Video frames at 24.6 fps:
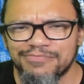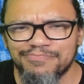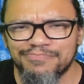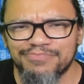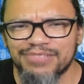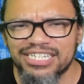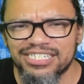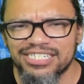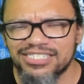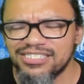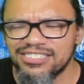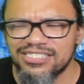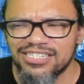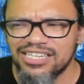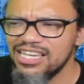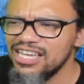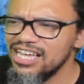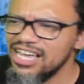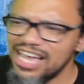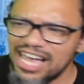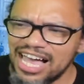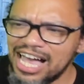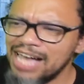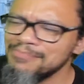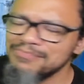place.
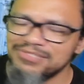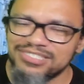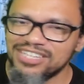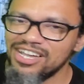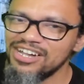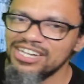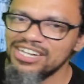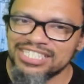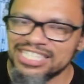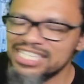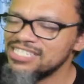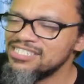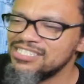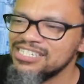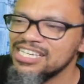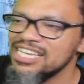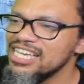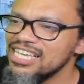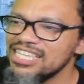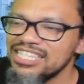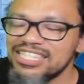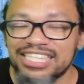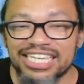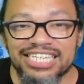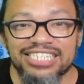I'm sorry,
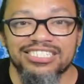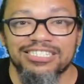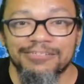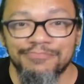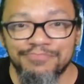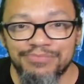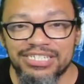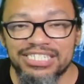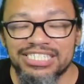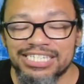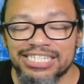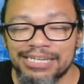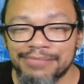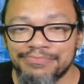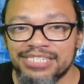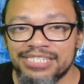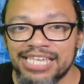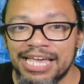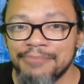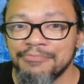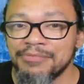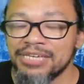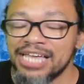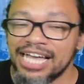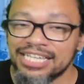this completely
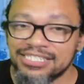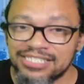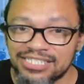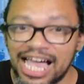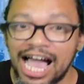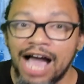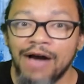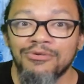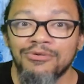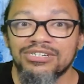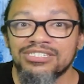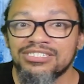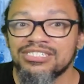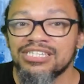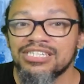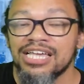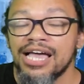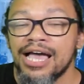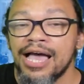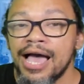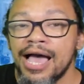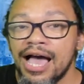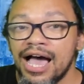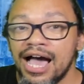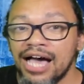upset me. I was
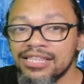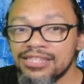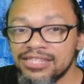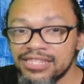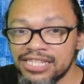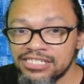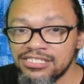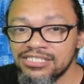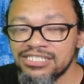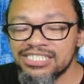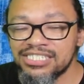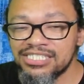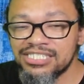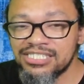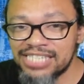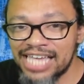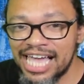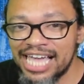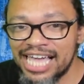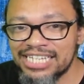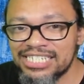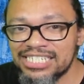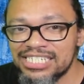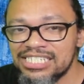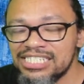a little
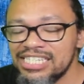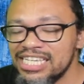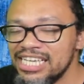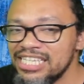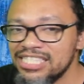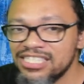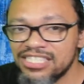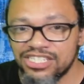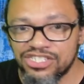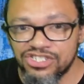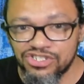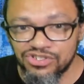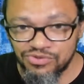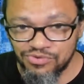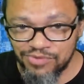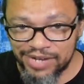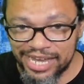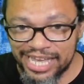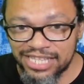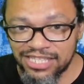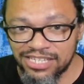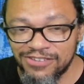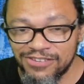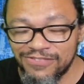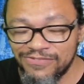excited in the
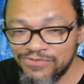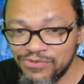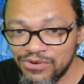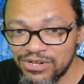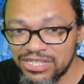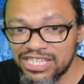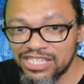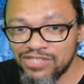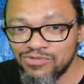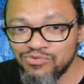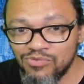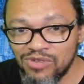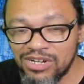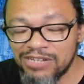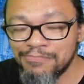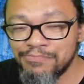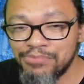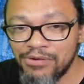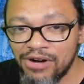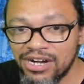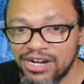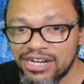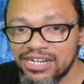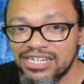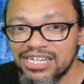trailer for this one
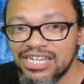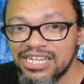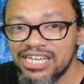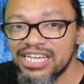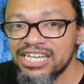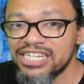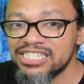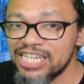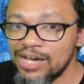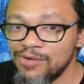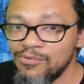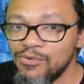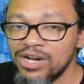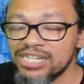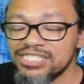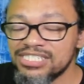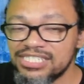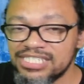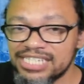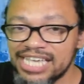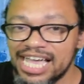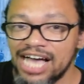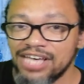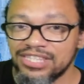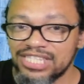part because I wanted to
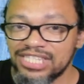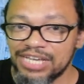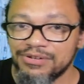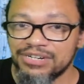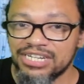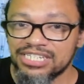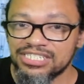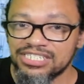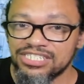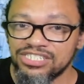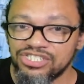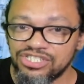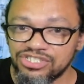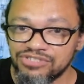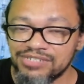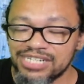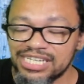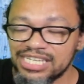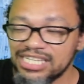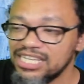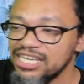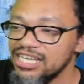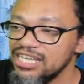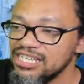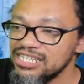see how they were going to do
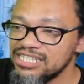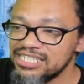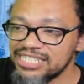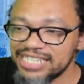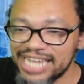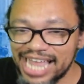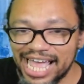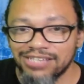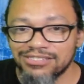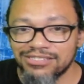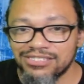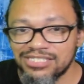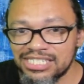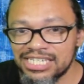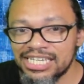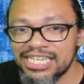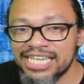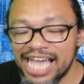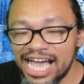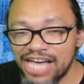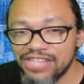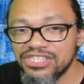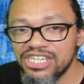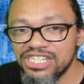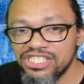it. Now seeing
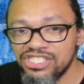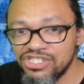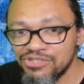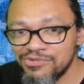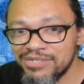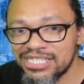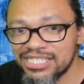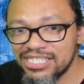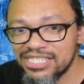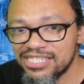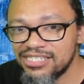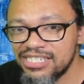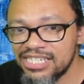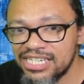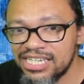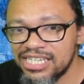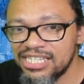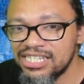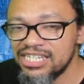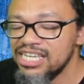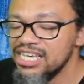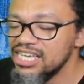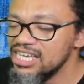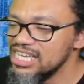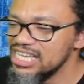how they're doing the
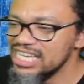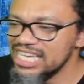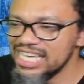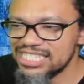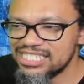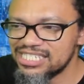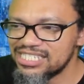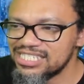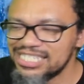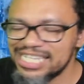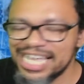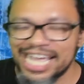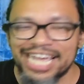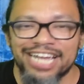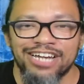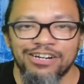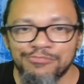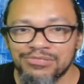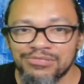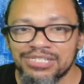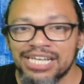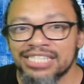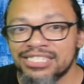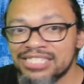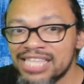scene, it's
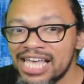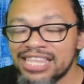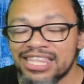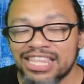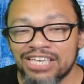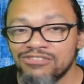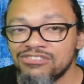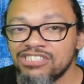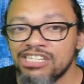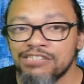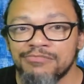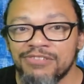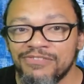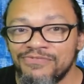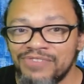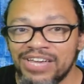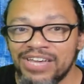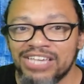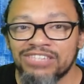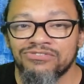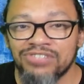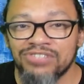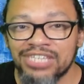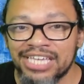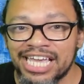terrible. I thought they were going to be
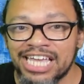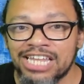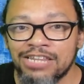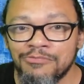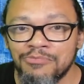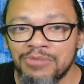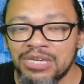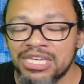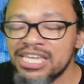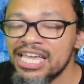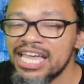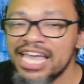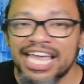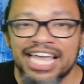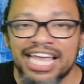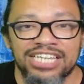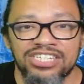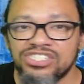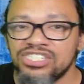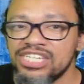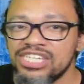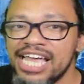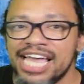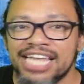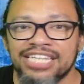facing the enemy and
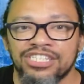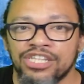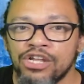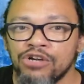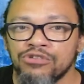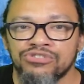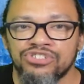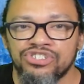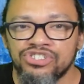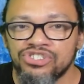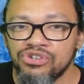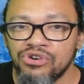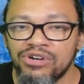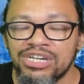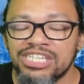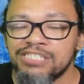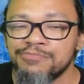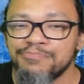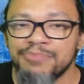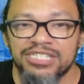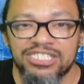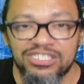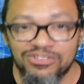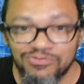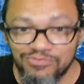she had no choice
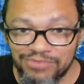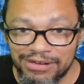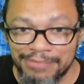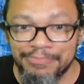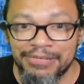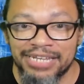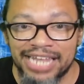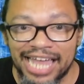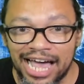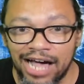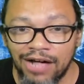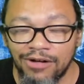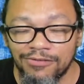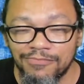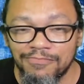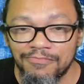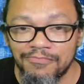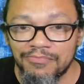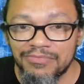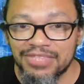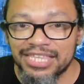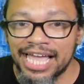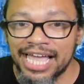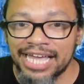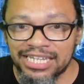but to whip it out
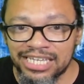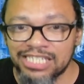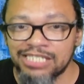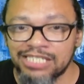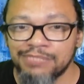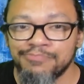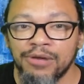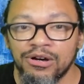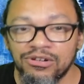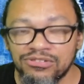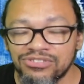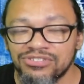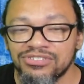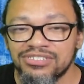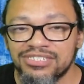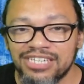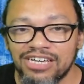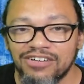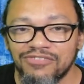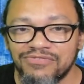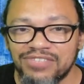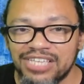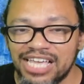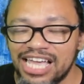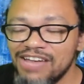and expose
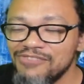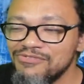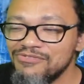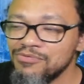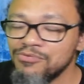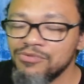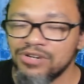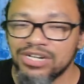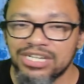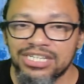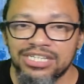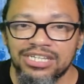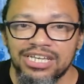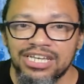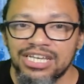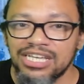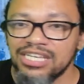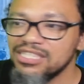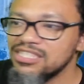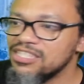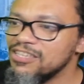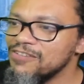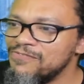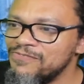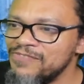herself to everyone.
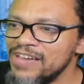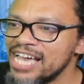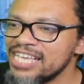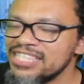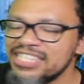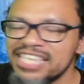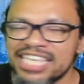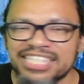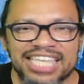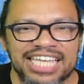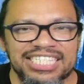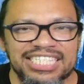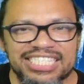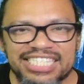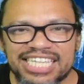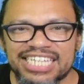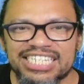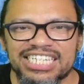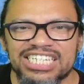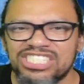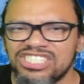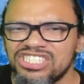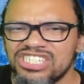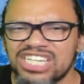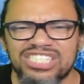The fact that they did
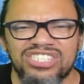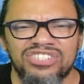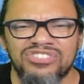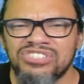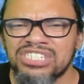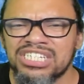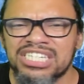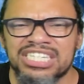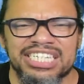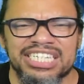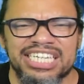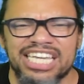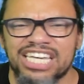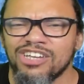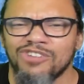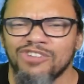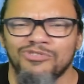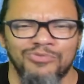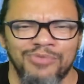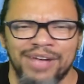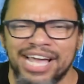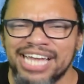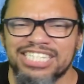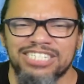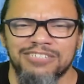it just so she can kill a
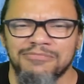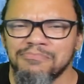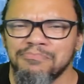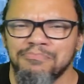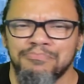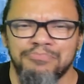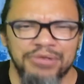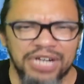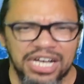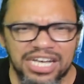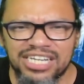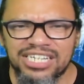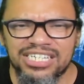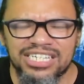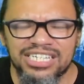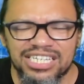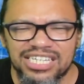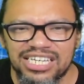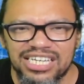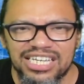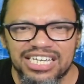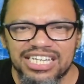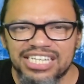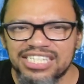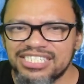random bug,
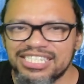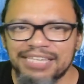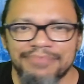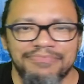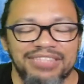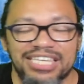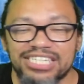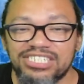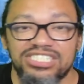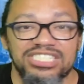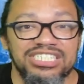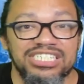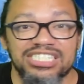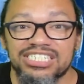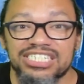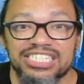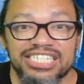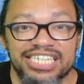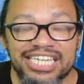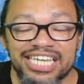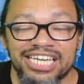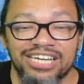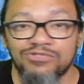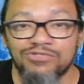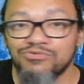something that she could have
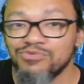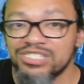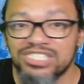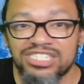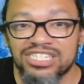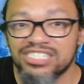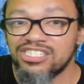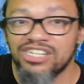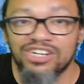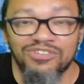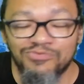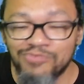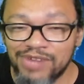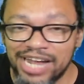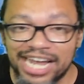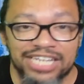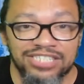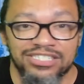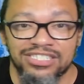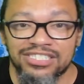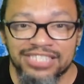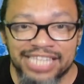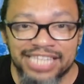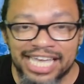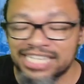killed with just her
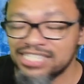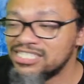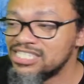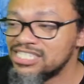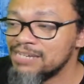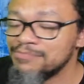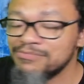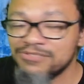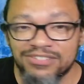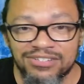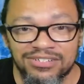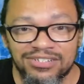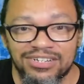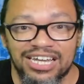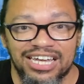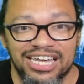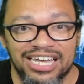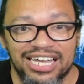regular lightsaber